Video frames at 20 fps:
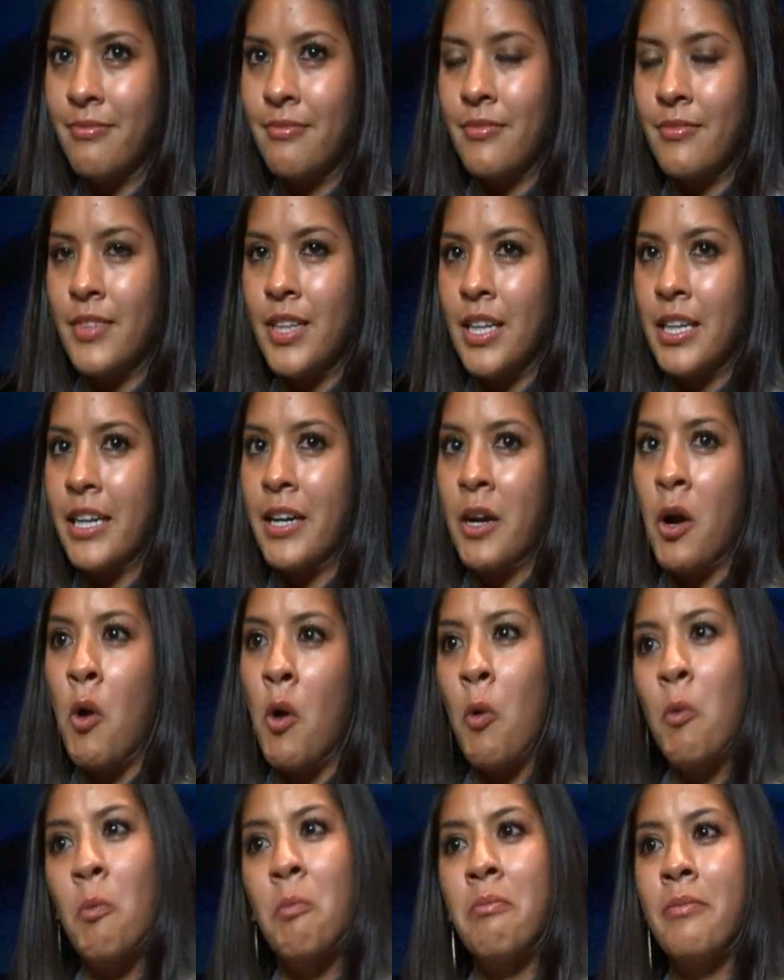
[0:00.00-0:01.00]
like a
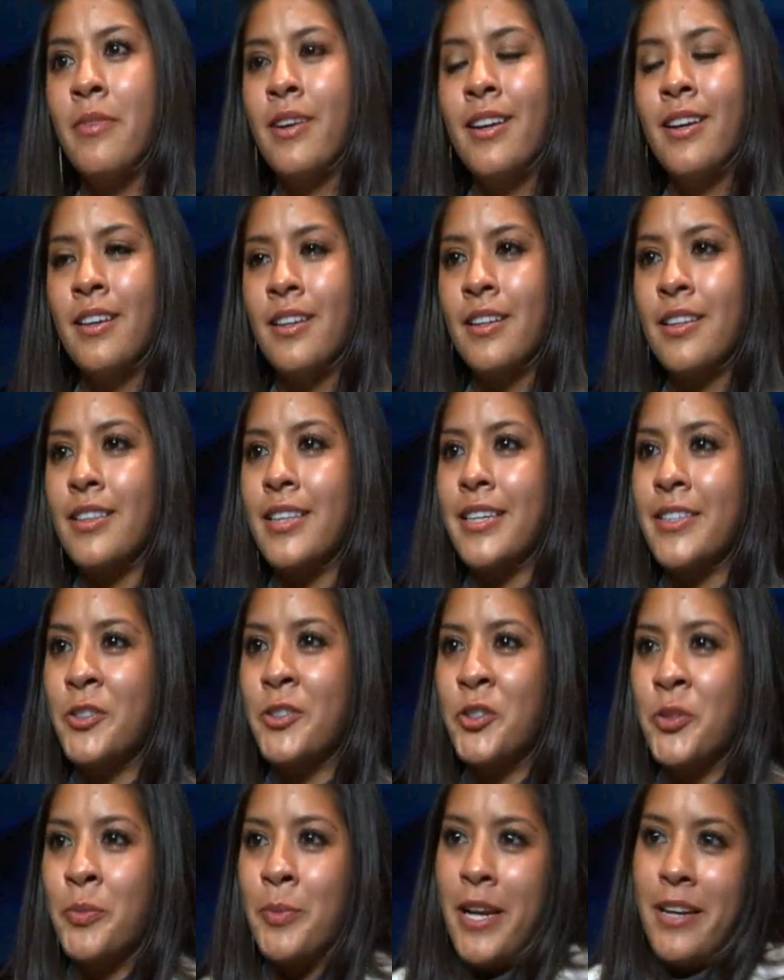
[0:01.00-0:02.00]
home, that's
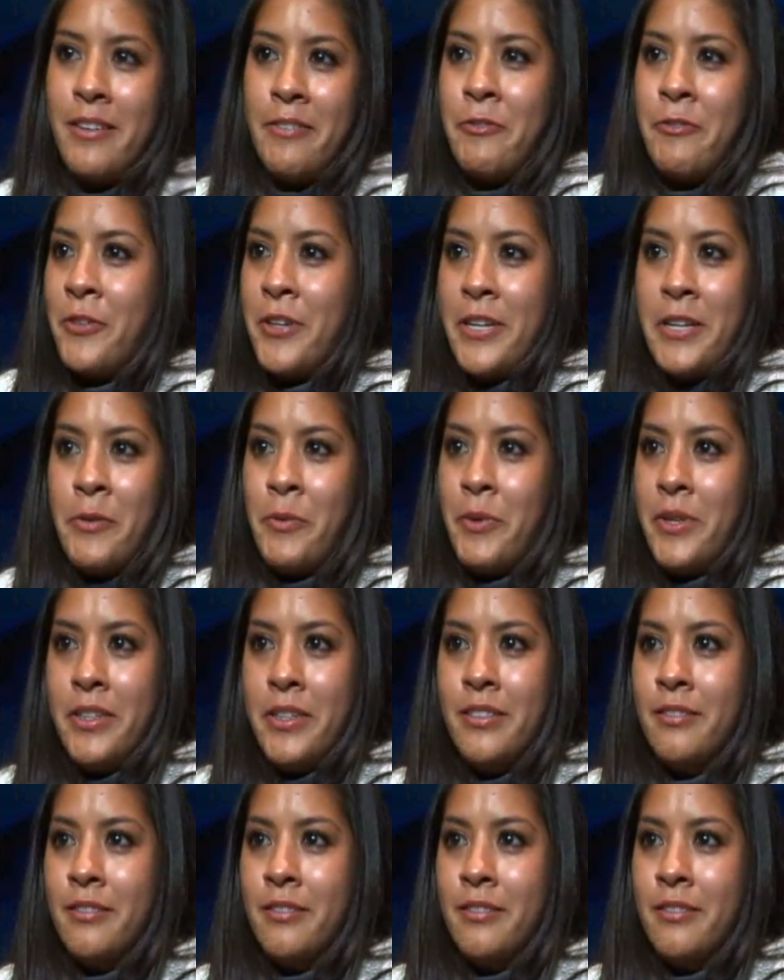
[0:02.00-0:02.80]
traumatic for anyone,